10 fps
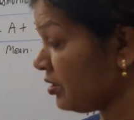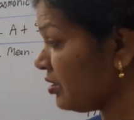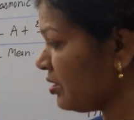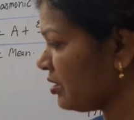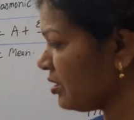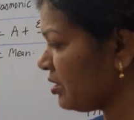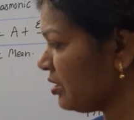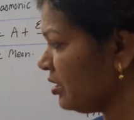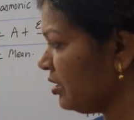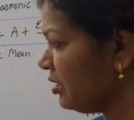
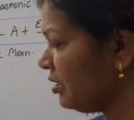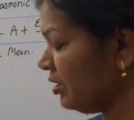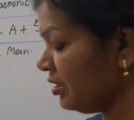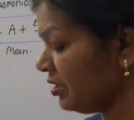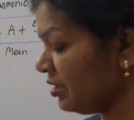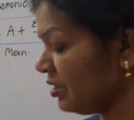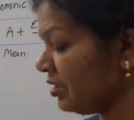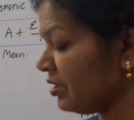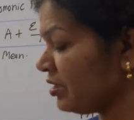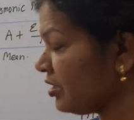
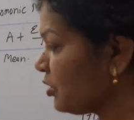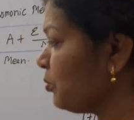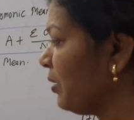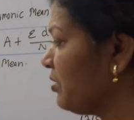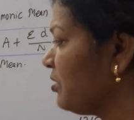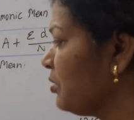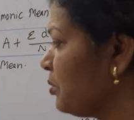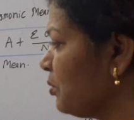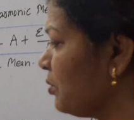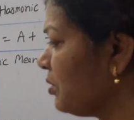
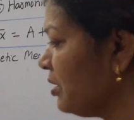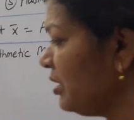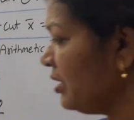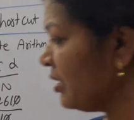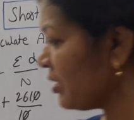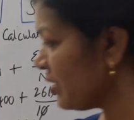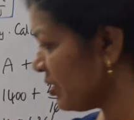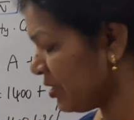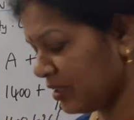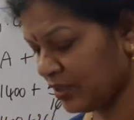16610 here.
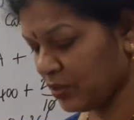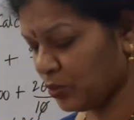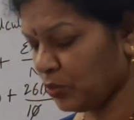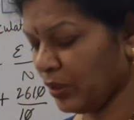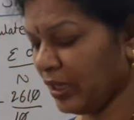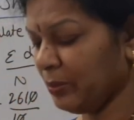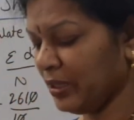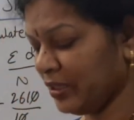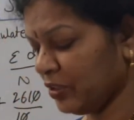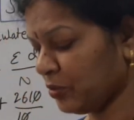So I
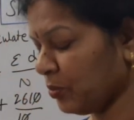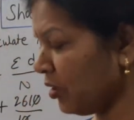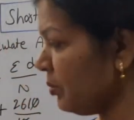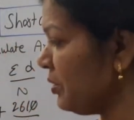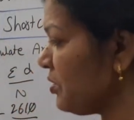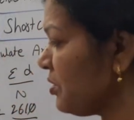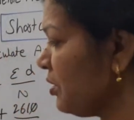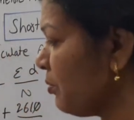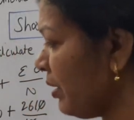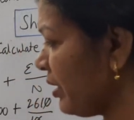made a small
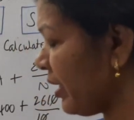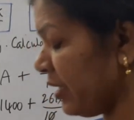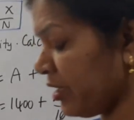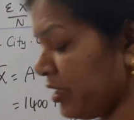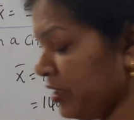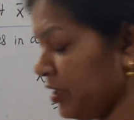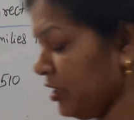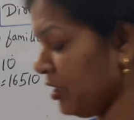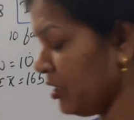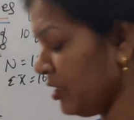mistake while calculating